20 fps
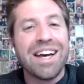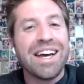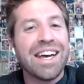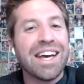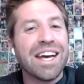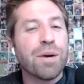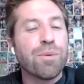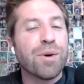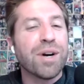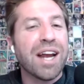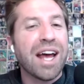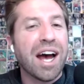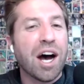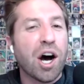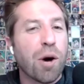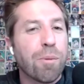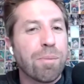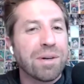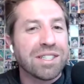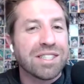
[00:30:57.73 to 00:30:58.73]
it would
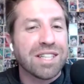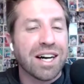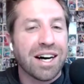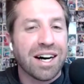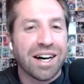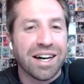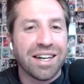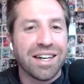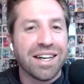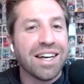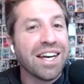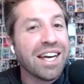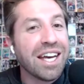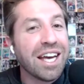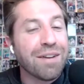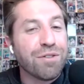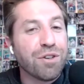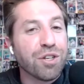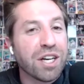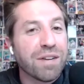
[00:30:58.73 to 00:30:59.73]
help a ton
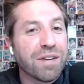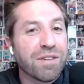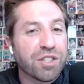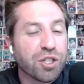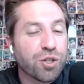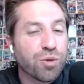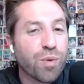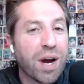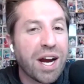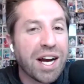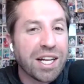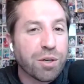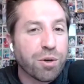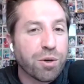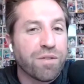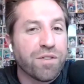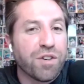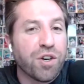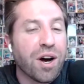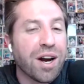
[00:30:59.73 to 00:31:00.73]
if you give us a rating or
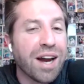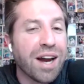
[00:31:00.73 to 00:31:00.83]
review on